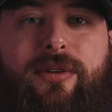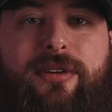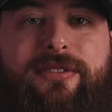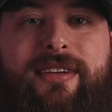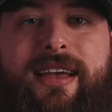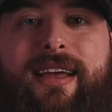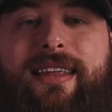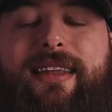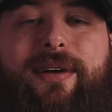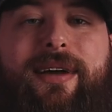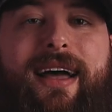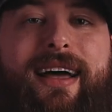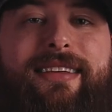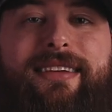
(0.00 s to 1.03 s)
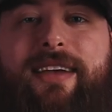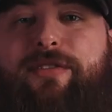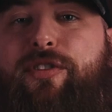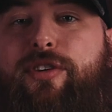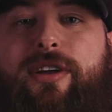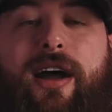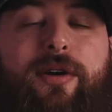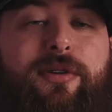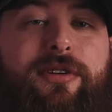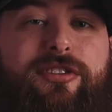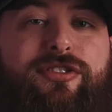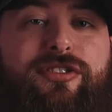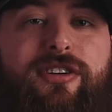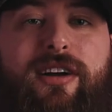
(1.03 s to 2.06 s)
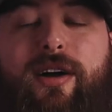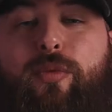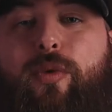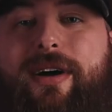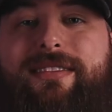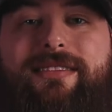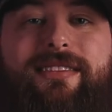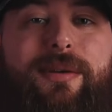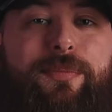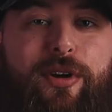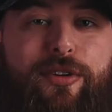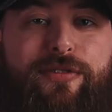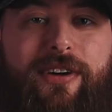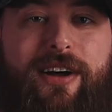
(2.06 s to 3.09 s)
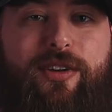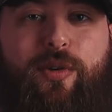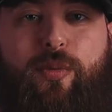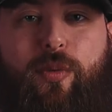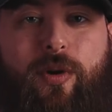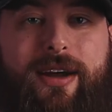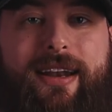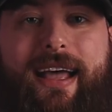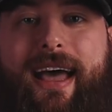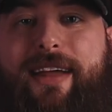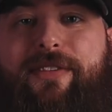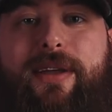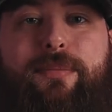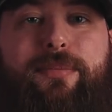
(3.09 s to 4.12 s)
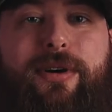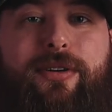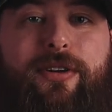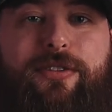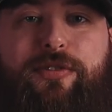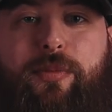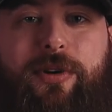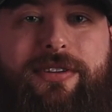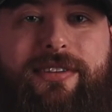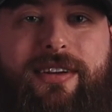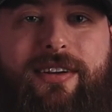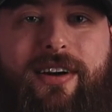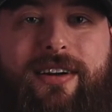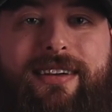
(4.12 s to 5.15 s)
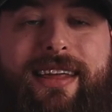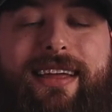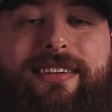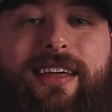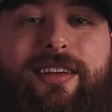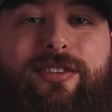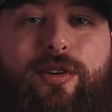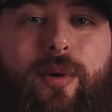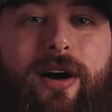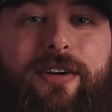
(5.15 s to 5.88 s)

oils. Now guys, if you're not really sure on what scent profile you want out of a beard oil from Whiskey and Hardtack, they do